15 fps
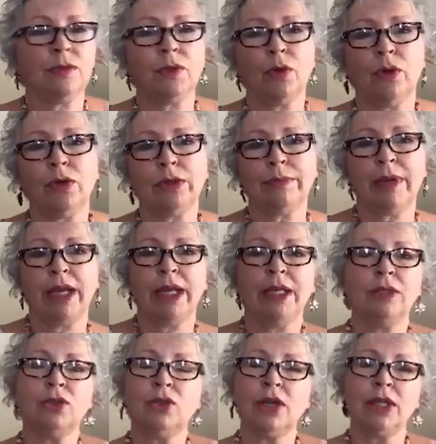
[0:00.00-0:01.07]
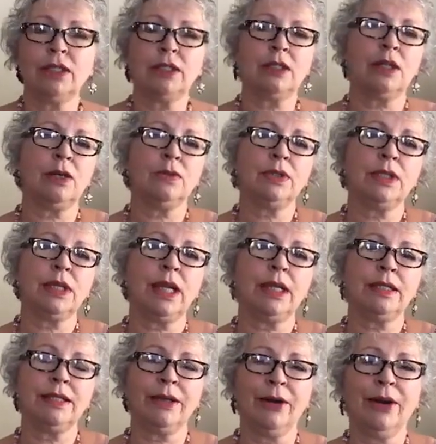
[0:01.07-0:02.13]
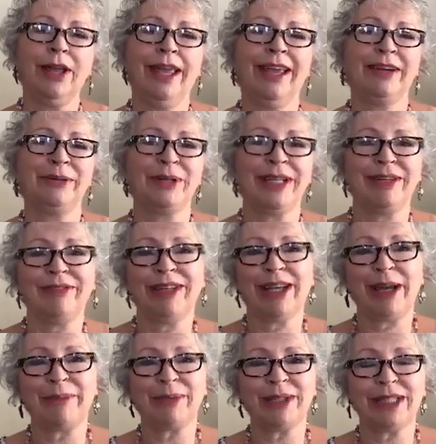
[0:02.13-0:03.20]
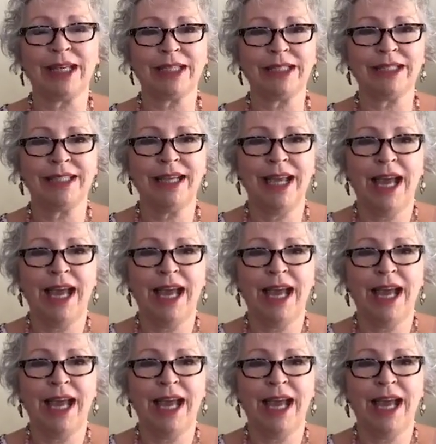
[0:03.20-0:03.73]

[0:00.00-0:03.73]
Of course, my internet's slow today, so we'll give it a couple seconds.